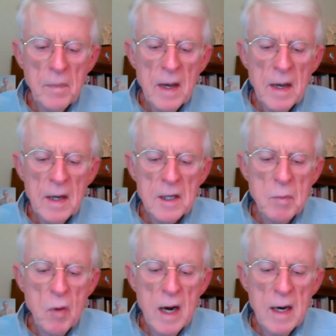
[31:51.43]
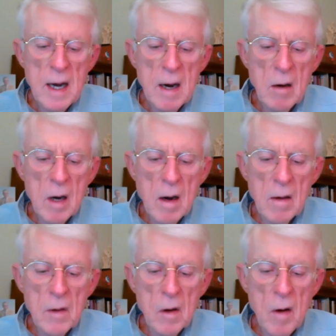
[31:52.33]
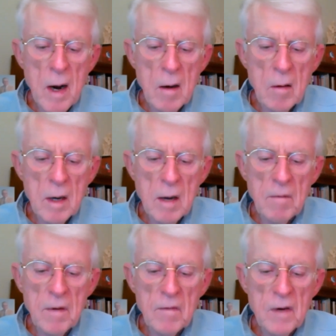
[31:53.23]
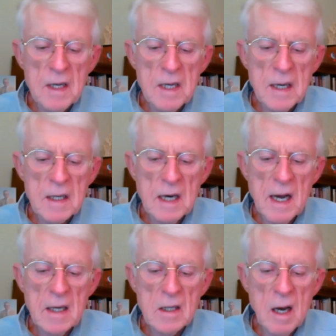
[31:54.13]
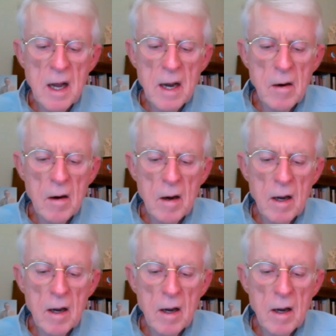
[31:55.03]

It's sprayed out on the ground, and 56 days later,